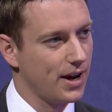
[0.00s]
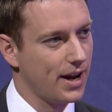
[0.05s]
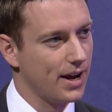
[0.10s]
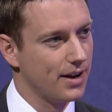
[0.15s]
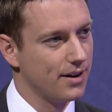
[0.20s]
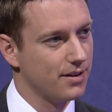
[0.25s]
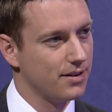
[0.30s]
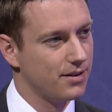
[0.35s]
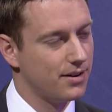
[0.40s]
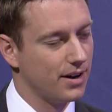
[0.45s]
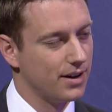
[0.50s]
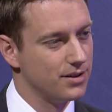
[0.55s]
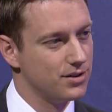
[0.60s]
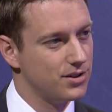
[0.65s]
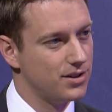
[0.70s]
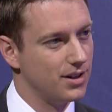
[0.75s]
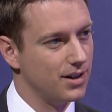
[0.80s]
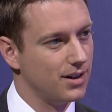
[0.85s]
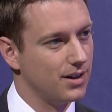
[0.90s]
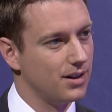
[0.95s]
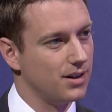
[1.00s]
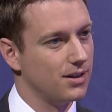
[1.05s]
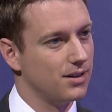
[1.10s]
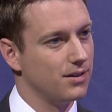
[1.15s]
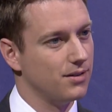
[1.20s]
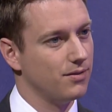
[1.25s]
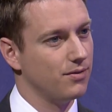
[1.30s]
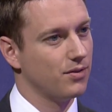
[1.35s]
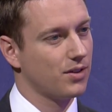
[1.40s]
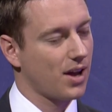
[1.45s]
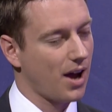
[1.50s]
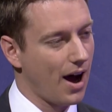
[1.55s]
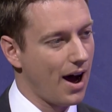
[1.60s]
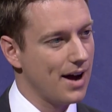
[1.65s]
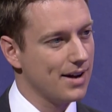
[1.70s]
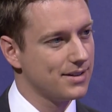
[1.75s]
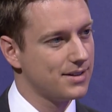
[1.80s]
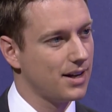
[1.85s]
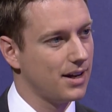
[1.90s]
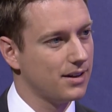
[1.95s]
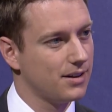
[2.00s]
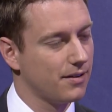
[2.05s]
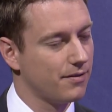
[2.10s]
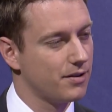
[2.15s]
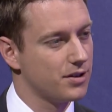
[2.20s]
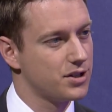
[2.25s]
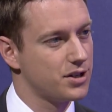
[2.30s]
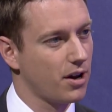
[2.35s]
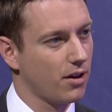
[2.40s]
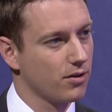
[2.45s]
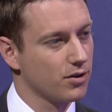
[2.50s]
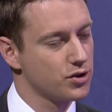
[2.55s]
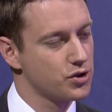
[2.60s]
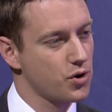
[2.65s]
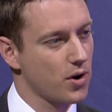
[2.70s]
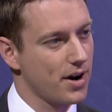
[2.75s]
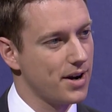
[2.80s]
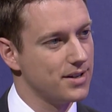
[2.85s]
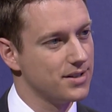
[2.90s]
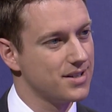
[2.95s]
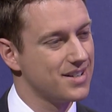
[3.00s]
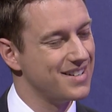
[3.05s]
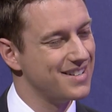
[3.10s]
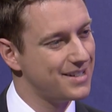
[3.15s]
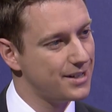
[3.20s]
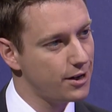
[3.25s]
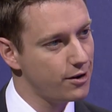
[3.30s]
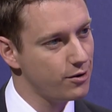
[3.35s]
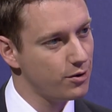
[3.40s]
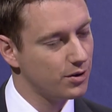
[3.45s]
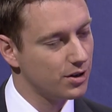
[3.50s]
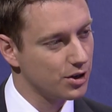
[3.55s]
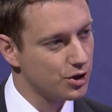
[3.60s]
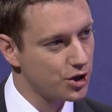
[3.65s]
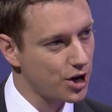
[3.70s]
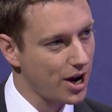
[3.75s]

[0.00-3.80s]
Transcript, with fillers: Dan? Does the content of distillers grains continue to